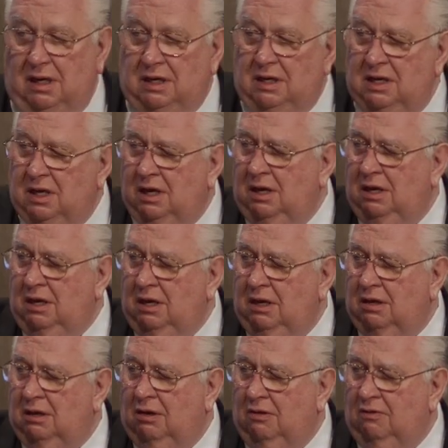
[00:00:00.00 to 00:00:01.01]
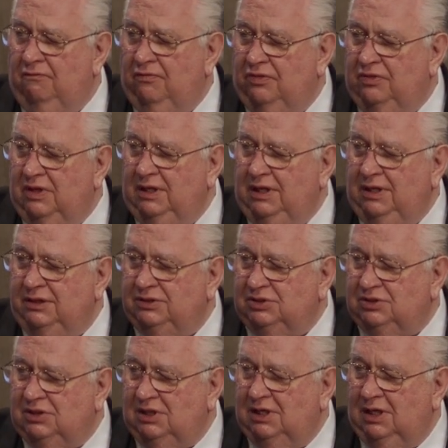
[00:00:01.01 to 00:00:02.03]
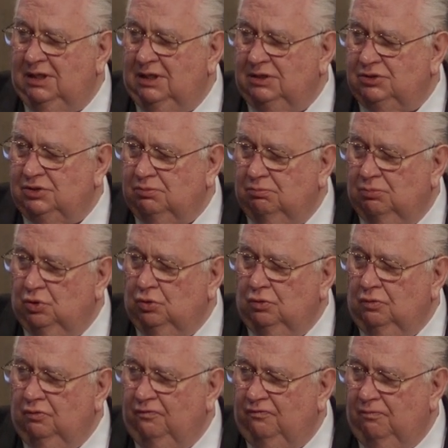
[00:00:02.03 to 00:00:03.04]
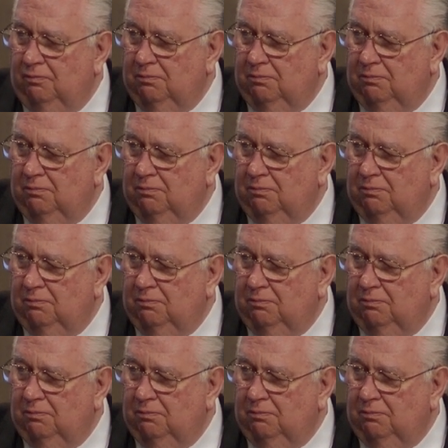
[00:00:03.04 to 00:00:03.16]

None of these things move